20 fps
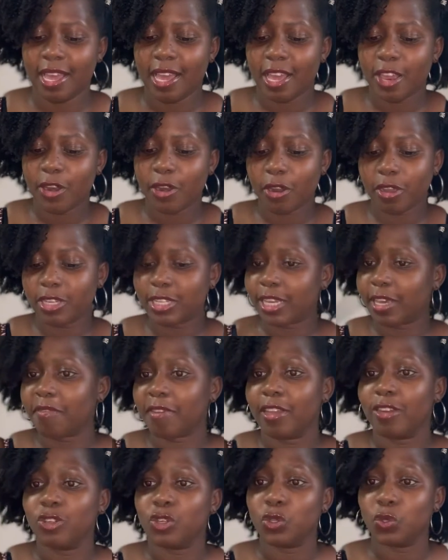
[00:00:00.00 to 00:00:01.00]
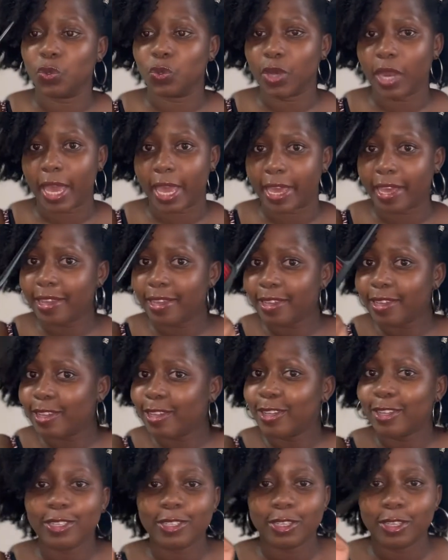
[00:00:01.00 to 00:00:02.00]
Not even to like
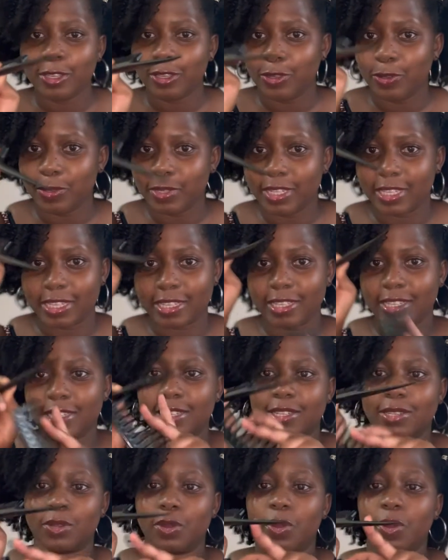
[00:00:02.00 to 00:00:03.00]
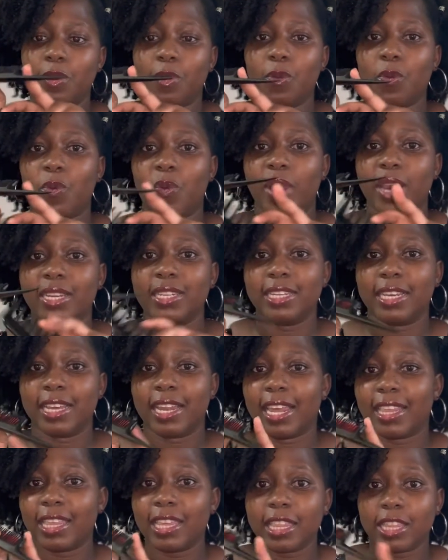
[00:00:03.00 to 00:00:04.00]
use this rat tail.
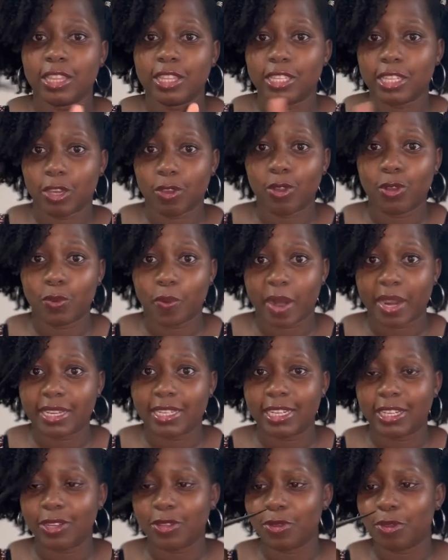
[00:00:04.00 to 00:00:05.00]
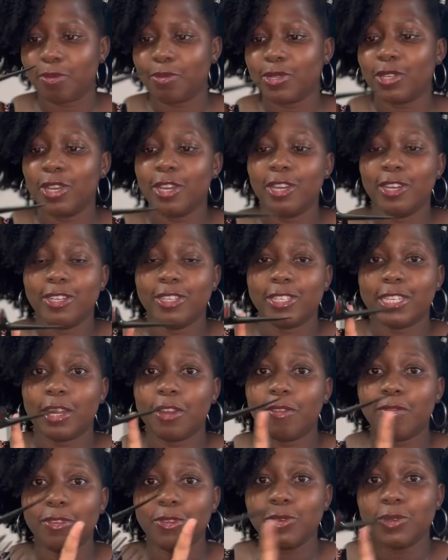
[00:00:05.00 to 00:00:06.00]
I think these are called rat tail combs. Instead
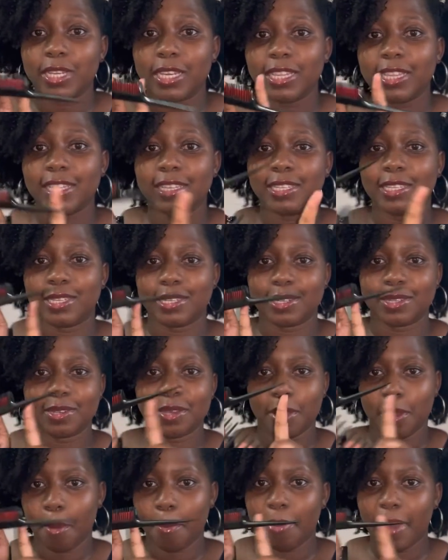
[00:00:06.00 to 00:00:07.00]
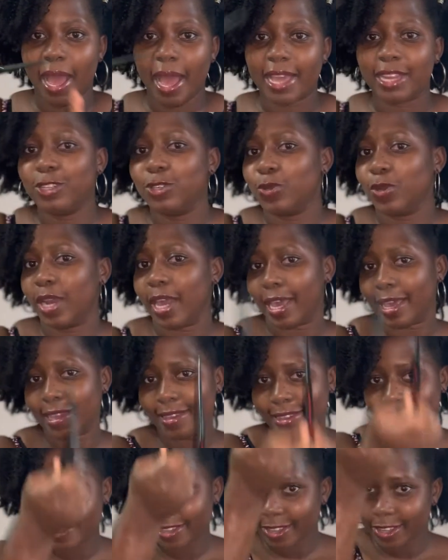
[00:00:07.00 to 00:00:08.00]
of using this part to like,
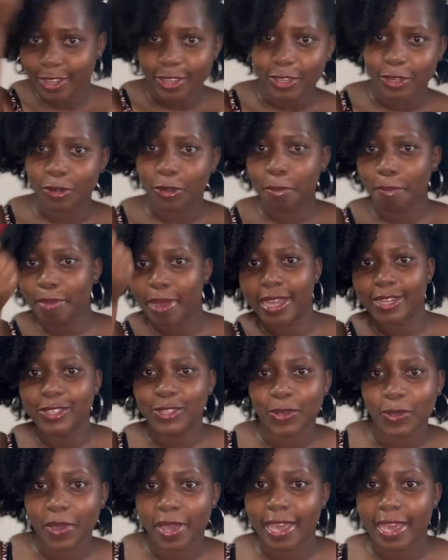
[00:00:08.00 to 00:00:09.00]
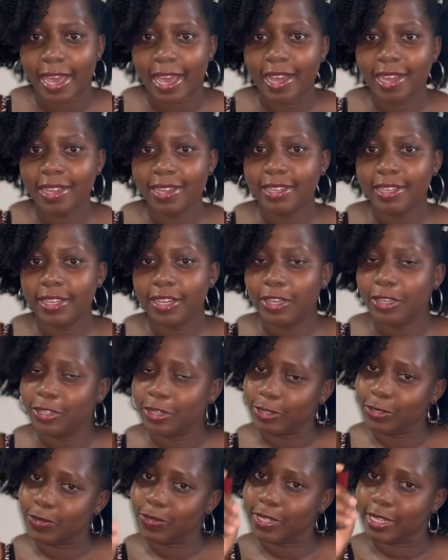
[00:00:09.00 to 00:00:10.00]
you know, part your hair,
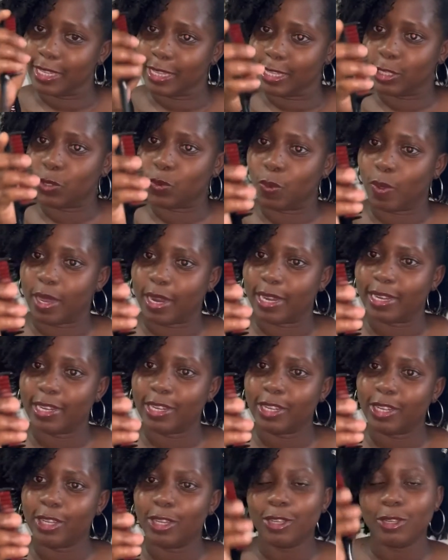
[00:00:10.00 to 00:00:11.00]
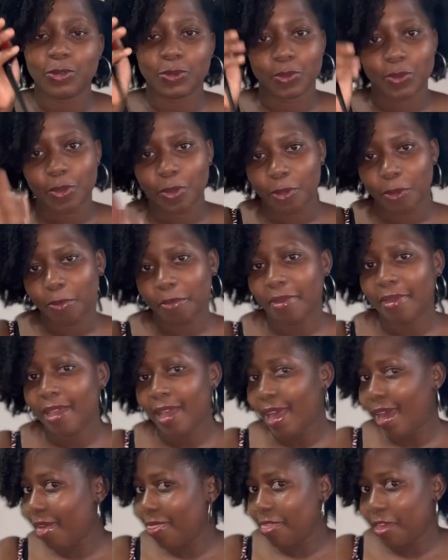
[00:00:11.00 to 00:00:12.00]
you're using this one to comb.
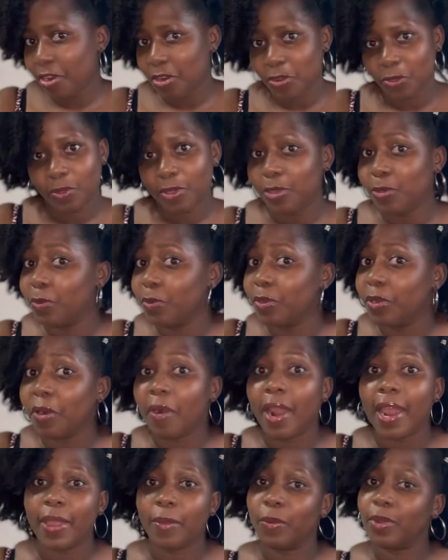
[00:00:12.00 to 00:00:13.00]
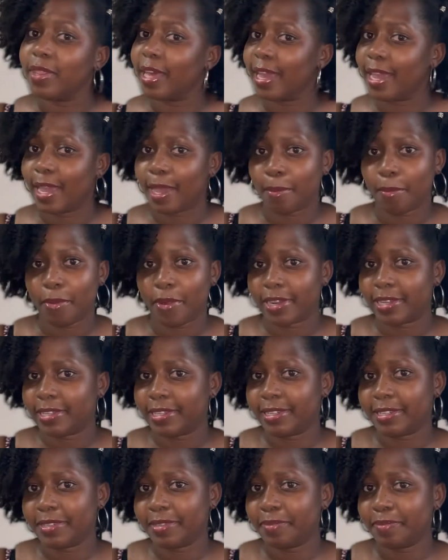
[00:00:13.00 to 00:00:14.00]
And then you will cry when the hair
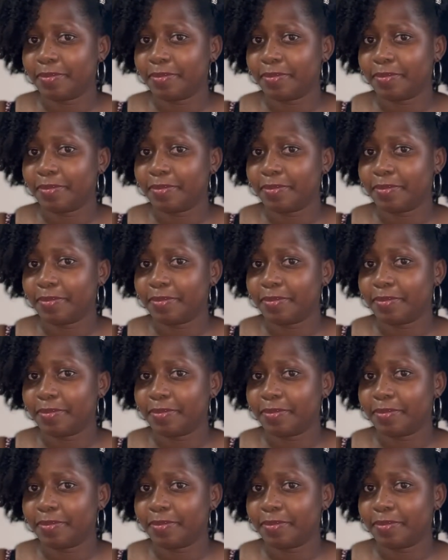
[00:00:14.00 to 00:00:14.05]
breaks.